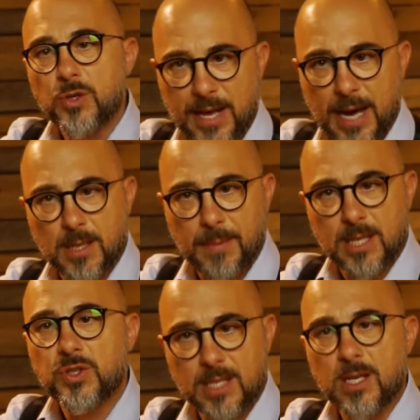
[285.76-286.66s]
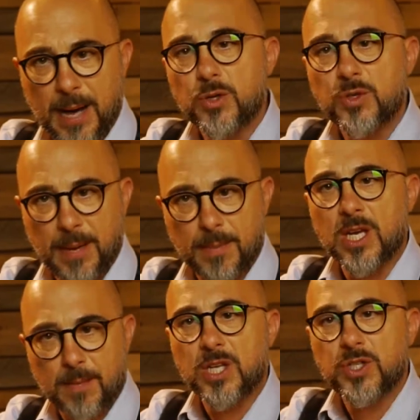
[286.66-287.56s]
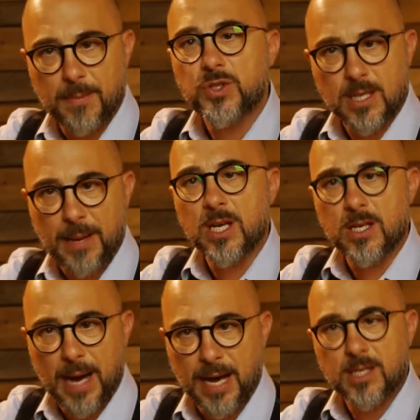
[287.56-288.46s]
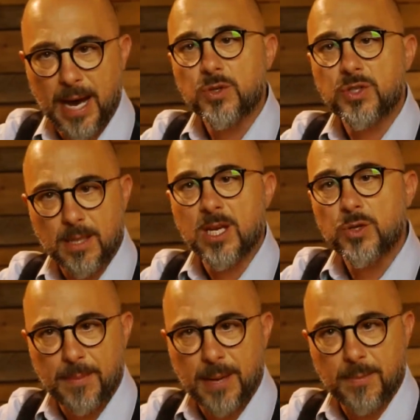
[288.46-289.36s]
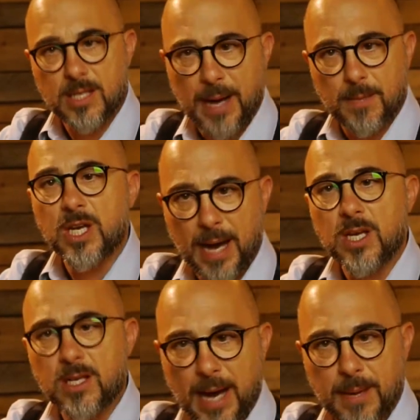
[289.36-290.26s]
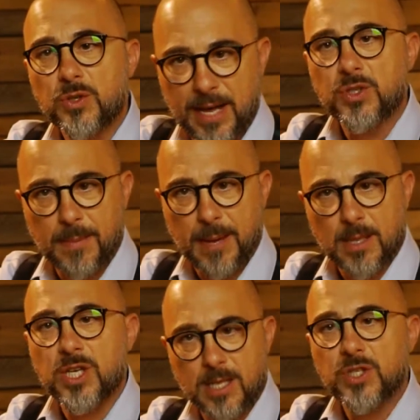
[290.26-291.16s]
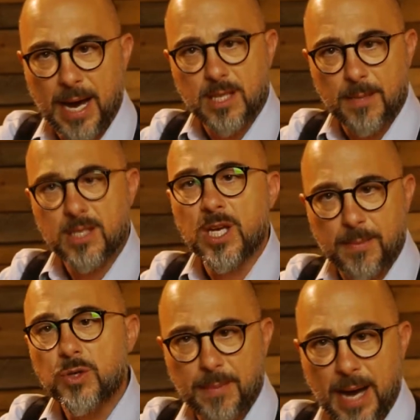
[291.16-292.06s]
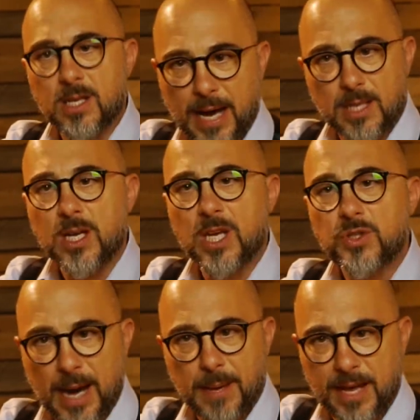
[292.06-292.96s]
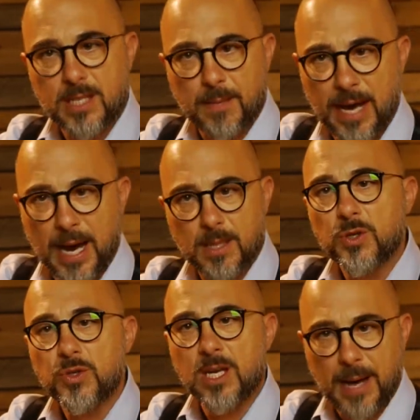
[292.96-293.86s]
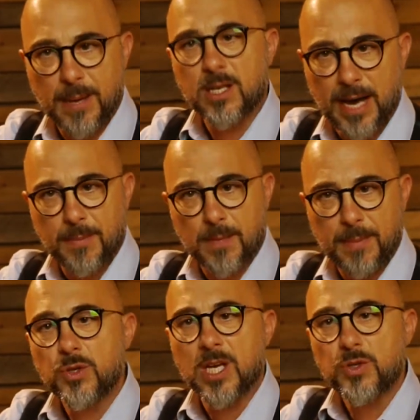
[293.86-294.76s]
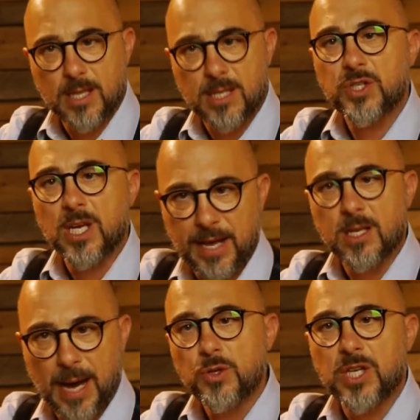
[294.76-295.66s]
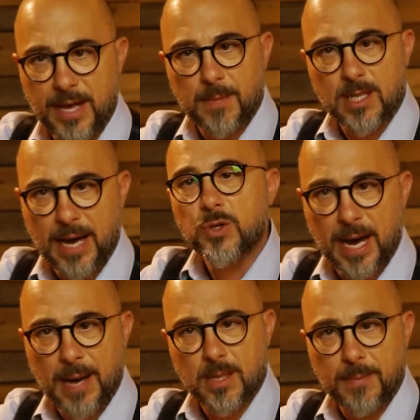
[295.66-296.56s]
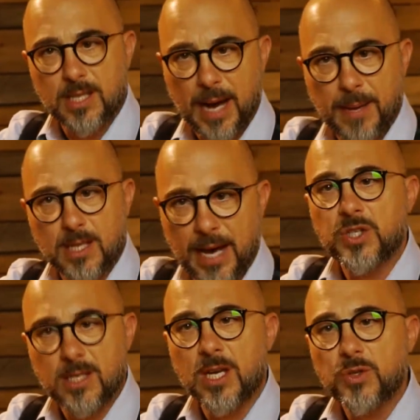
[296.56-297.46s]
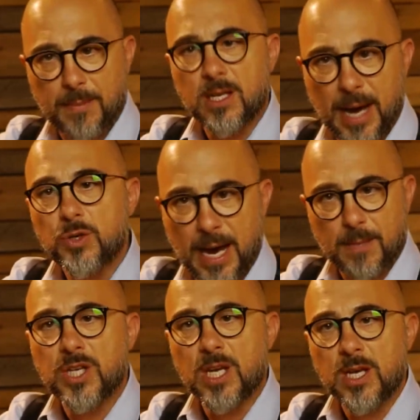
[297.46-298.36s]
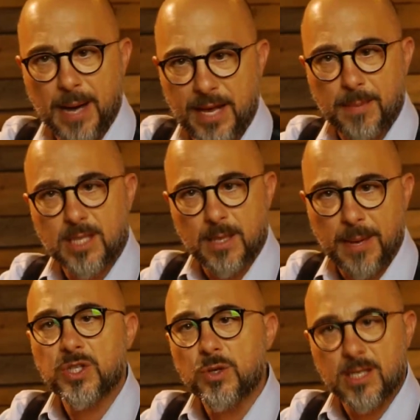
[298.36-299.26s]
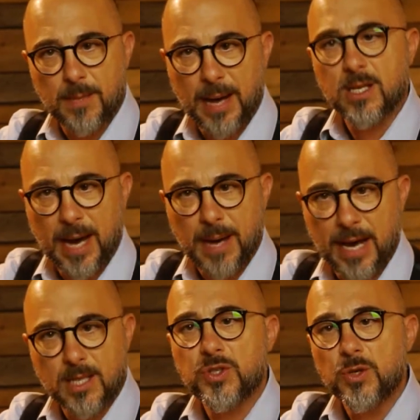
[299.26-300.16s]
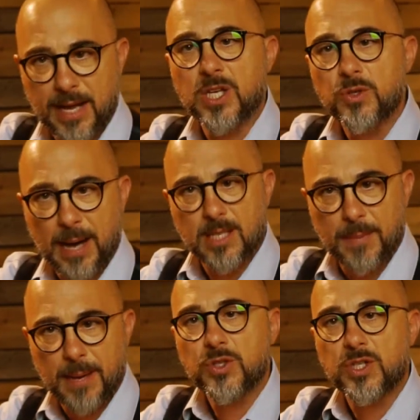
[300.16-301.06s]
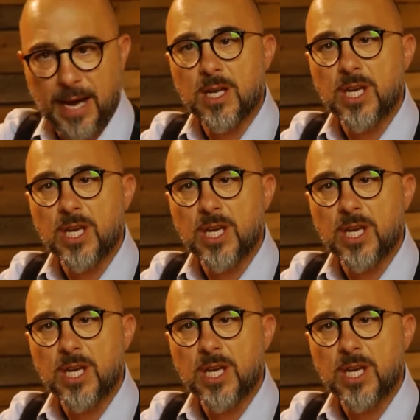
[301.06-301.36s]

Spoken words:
Then what you want to know is that there is two kind of wines over there. One is the Morellino di Scansano Annata, which is a wine that is going to be released in the market, usually without any oak. And like as of March or made after the